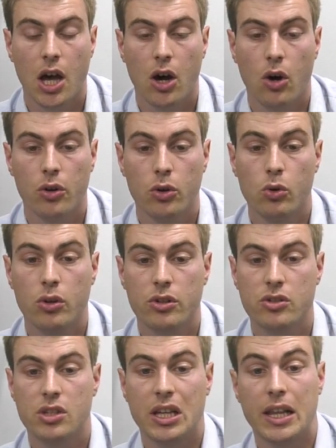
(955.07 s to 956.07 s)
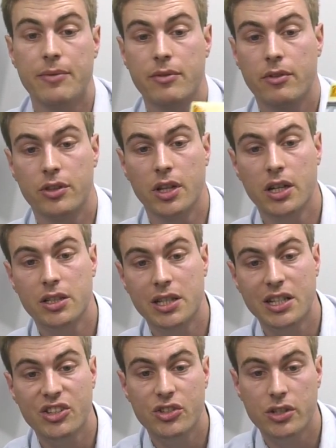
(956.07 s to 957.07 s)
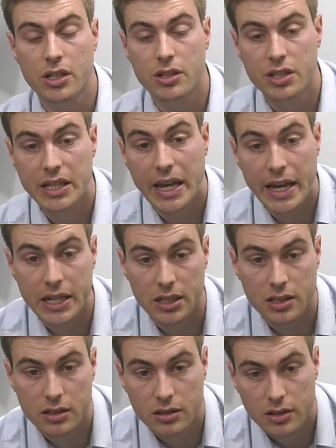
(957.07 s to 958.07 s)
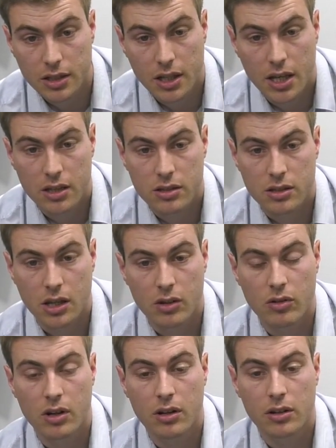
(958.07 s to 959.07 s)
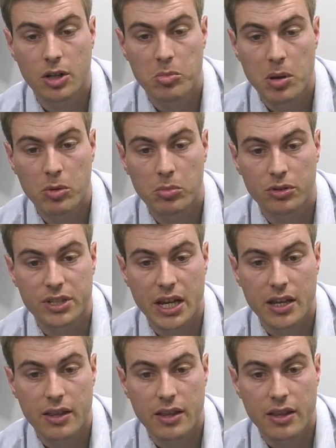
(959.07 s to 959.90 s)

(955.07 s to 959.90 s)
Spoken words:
on August the 11th, 1968. So a commemorable day